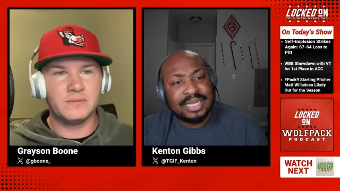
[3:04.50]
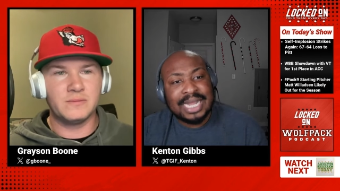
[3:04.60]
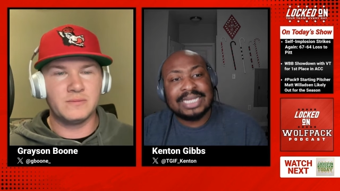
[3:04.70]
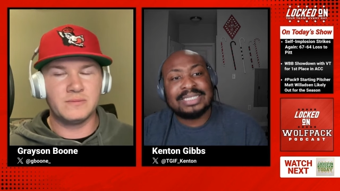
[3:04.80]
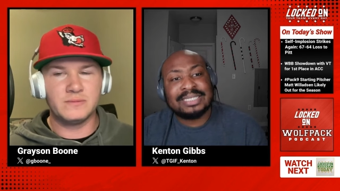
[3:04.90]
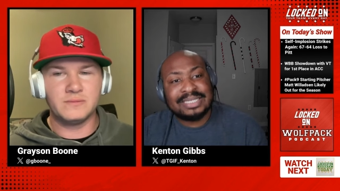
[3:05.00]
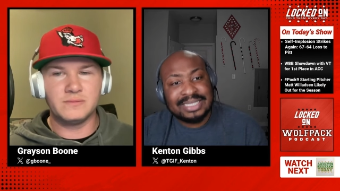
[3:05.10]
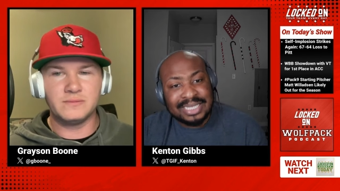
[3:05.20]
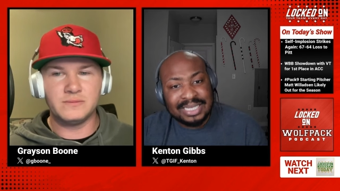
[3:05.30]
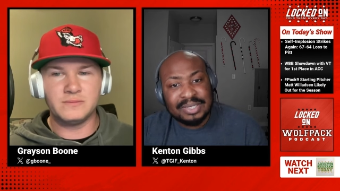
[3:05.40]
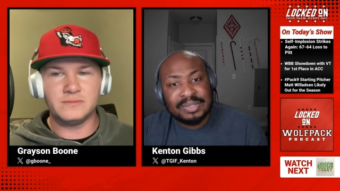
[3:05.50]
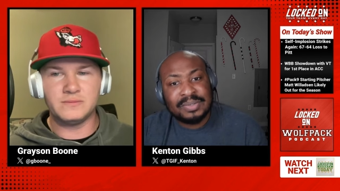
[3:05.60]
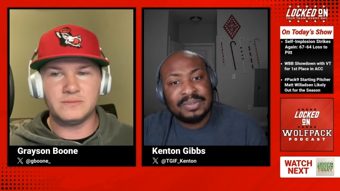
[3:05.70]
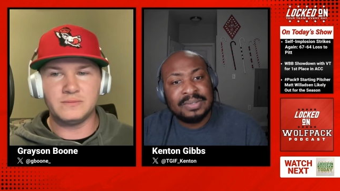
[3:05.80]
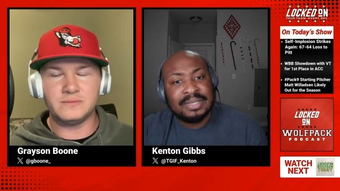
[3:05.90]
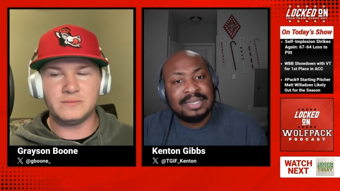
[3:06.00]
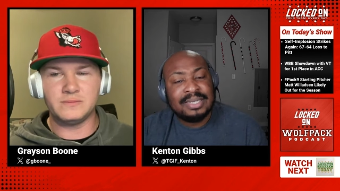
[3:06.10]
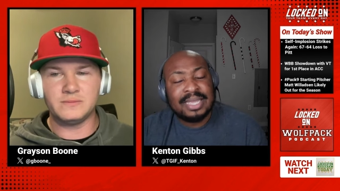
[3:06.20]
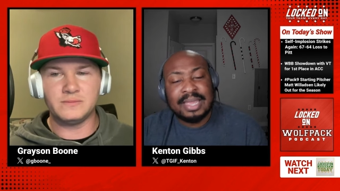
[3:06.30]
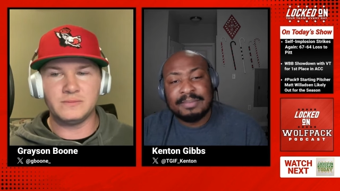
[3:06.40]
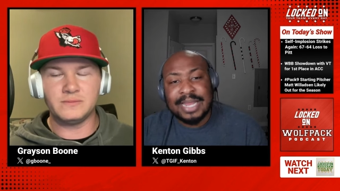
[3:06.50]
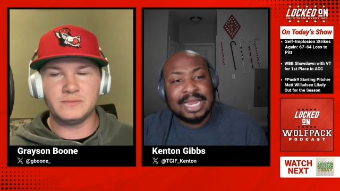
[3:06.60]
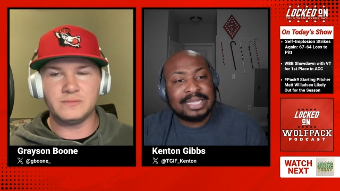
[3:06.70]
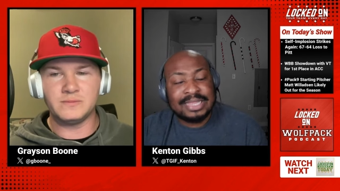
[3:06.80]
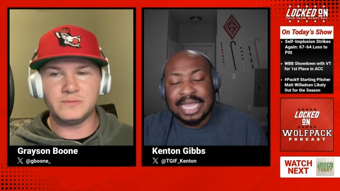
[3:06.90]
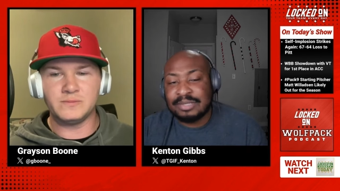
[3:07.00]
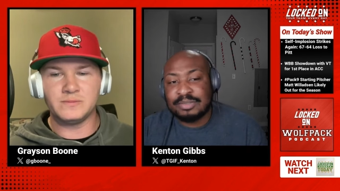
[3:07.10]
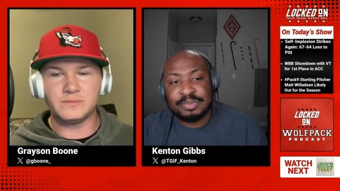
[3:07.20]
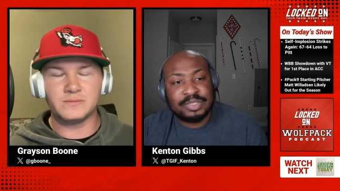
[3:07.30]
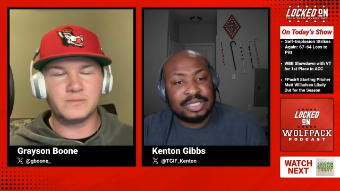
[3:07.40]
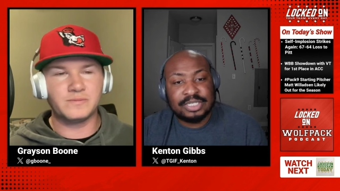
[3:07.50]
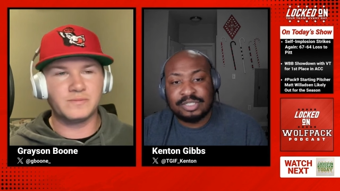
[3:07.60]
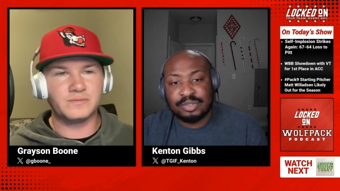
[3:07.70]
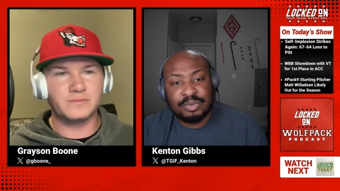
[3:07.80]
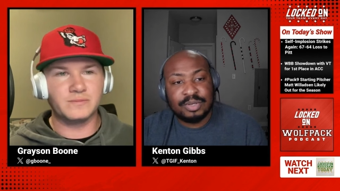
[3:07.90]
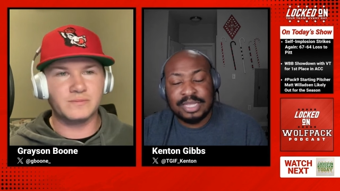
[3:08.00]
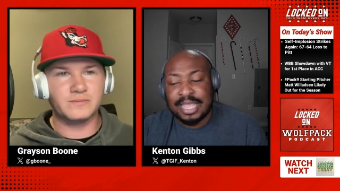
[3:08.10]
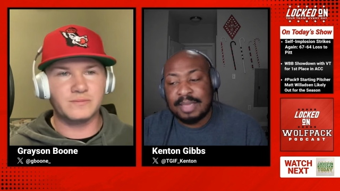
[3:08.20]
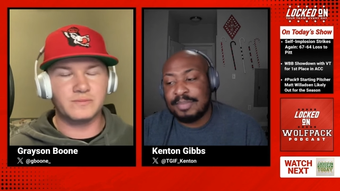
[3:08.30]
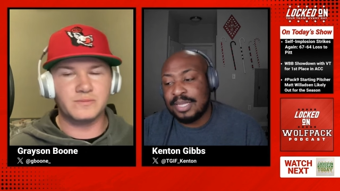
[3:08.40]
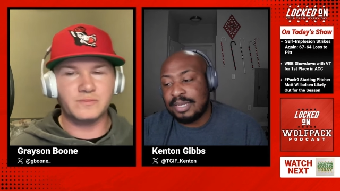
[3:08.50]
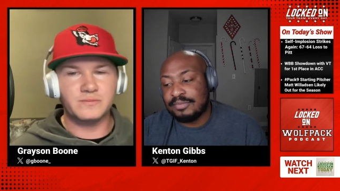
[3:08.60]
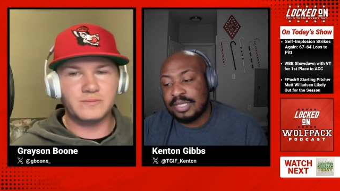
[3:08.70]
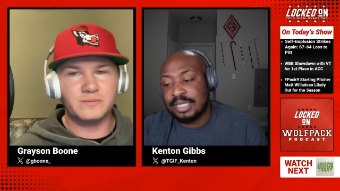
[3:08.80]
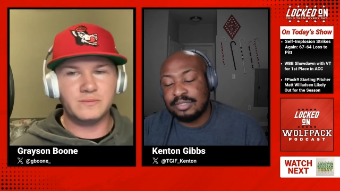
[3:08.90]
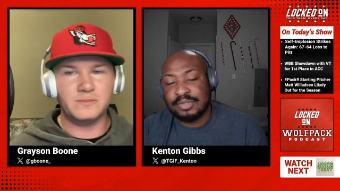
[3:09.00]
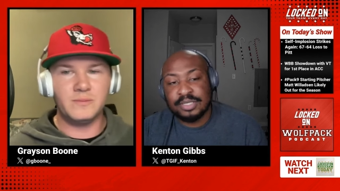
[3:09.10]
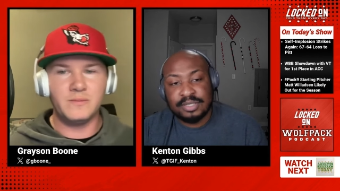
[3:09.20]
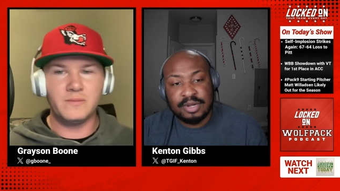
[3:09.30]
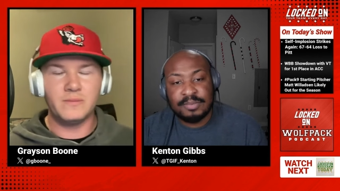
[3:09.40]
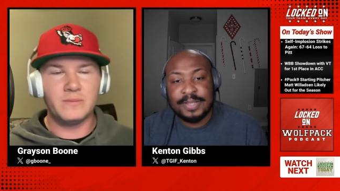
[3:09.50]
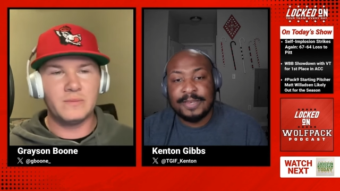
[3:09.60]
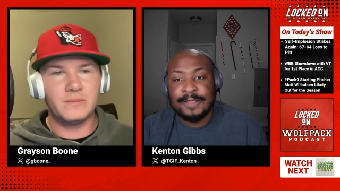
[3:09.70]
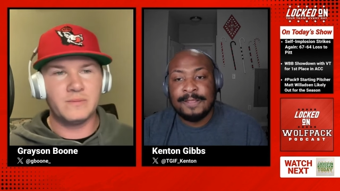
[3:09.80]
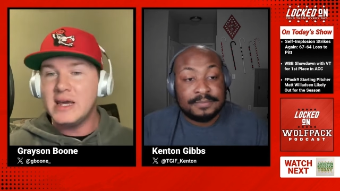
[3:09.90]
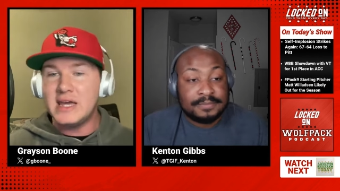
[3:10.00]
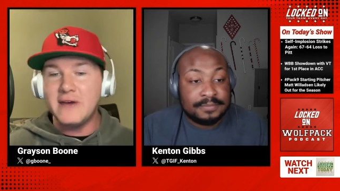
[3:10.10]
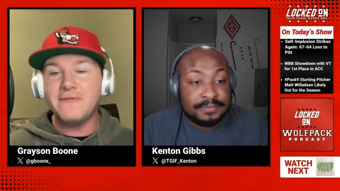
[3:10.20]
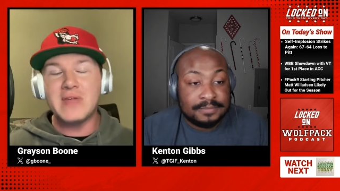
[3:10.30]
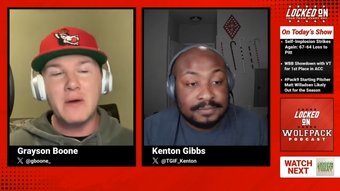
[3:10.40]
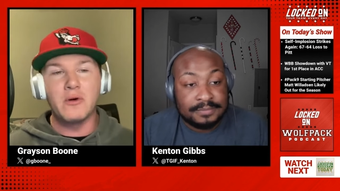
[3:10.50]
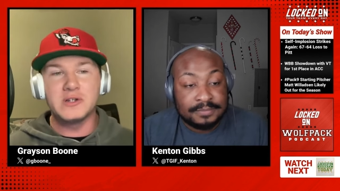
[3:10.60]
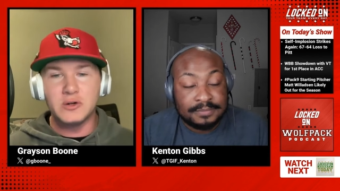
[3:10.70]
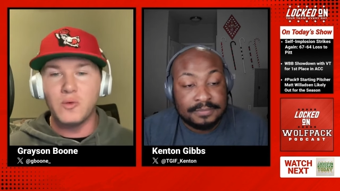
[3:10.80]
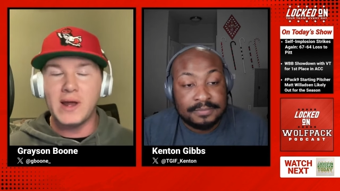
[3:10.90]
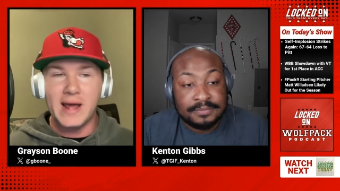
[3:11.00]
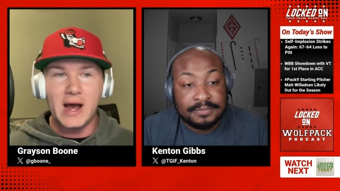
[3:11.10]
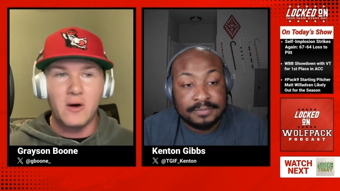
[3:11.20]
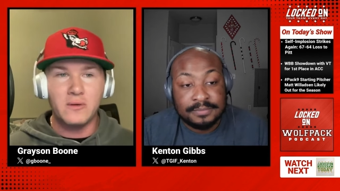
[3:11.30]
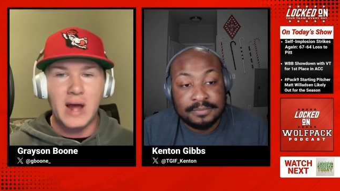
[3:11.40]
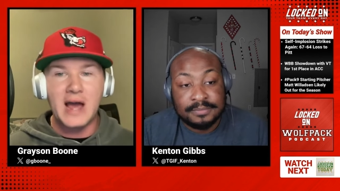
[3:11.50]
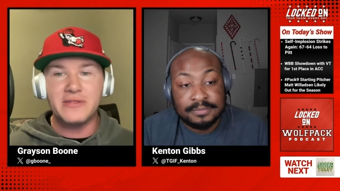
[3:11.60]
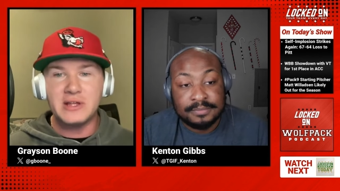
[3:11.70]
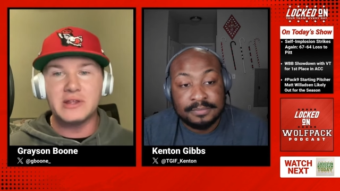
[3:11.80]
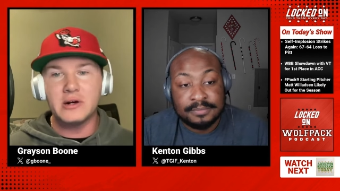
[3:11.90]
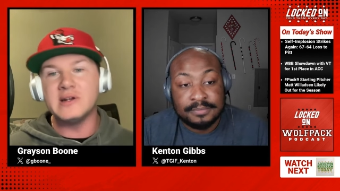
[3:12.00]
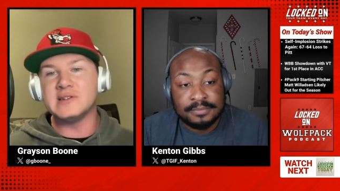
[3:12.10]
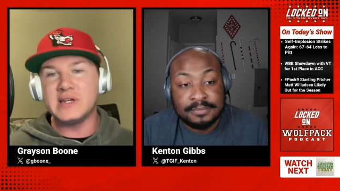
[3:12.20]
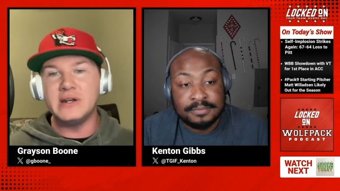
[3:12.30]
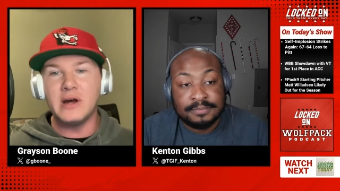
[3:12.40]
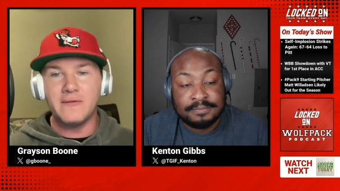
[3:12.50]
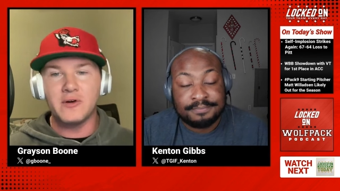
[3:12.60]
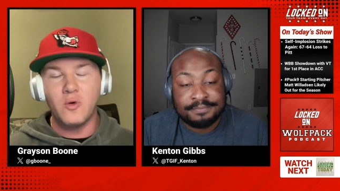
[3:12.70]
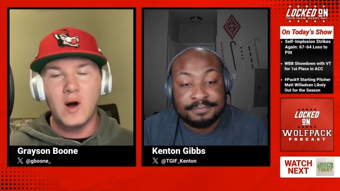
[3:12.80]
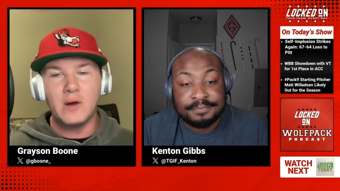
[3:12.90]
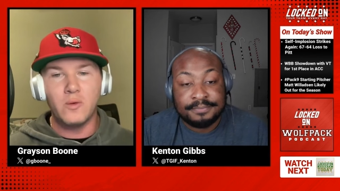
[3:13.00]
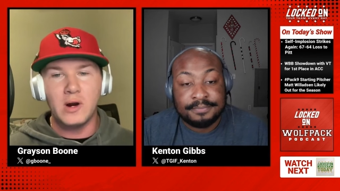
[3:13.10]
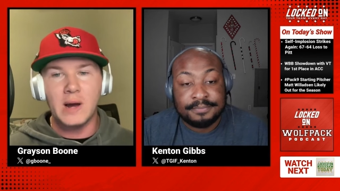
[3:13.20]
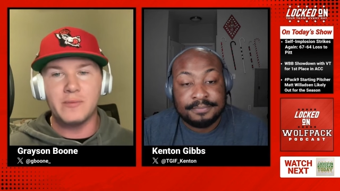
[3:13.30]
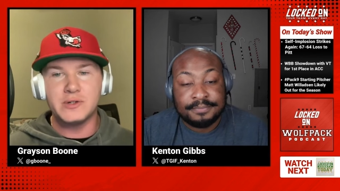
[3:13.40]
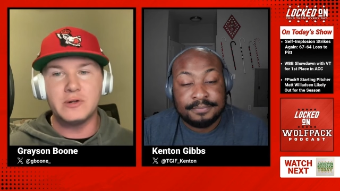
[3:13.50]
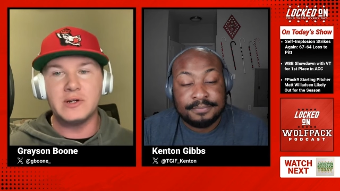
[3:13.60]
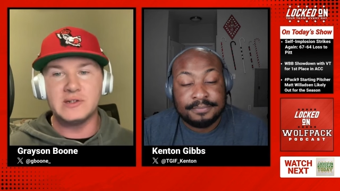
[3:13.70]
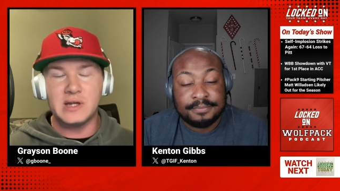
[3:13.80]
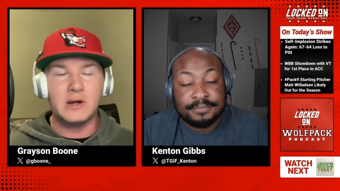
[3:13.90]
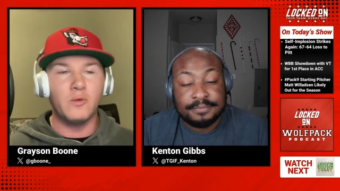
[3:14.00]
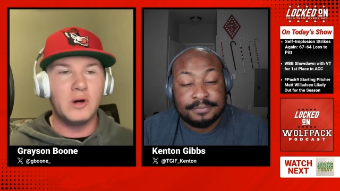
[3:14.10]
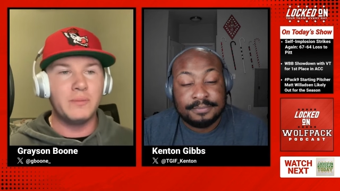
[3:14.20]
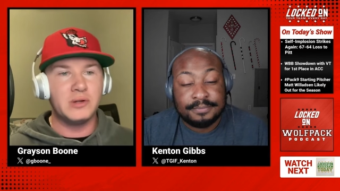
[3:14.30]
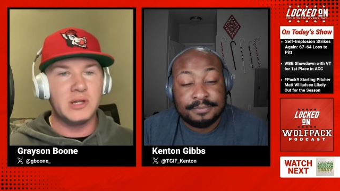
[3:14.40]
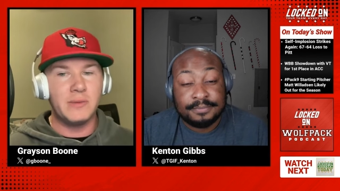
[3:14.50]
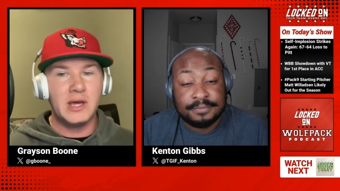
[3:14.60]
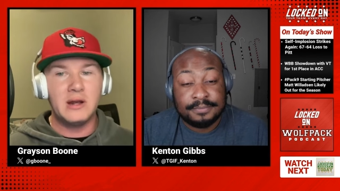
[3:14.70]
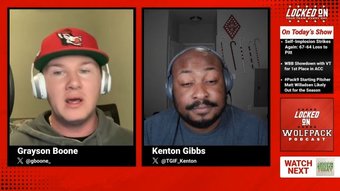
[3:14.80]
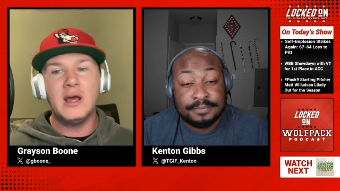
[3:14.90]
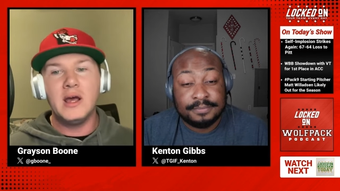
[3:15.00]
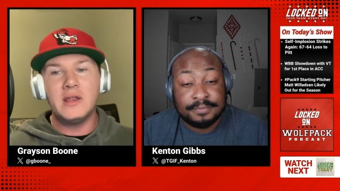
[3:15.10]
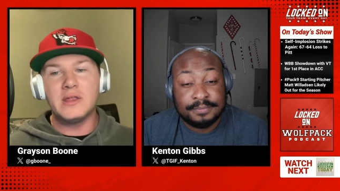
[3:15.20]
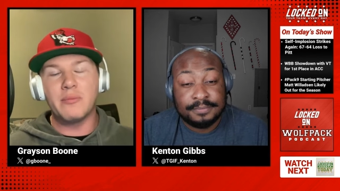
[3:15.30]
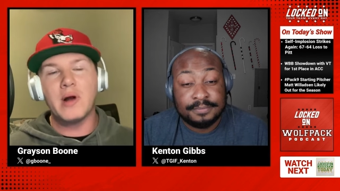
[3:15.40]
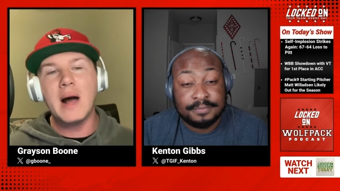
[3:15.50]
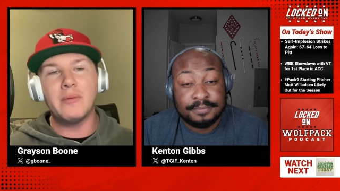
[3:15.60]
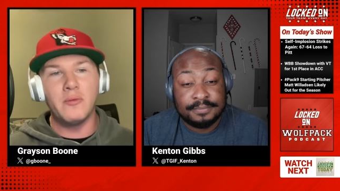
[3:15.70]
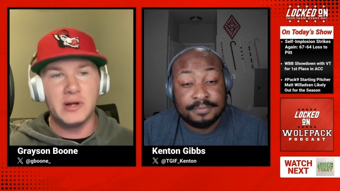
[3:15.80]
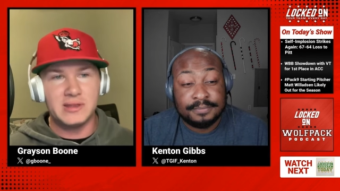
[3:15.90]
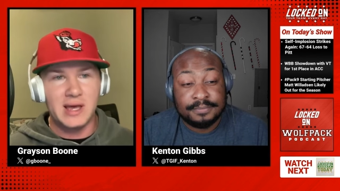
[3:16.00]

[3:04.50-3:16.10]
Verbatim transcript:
Speaker 1: I still I'm not a thousand percent sure that that'd be enough to get you in the tournament.
Speaker 2: If they were to win out, I think there is enough quad one opportunities that it would put them in. The problem with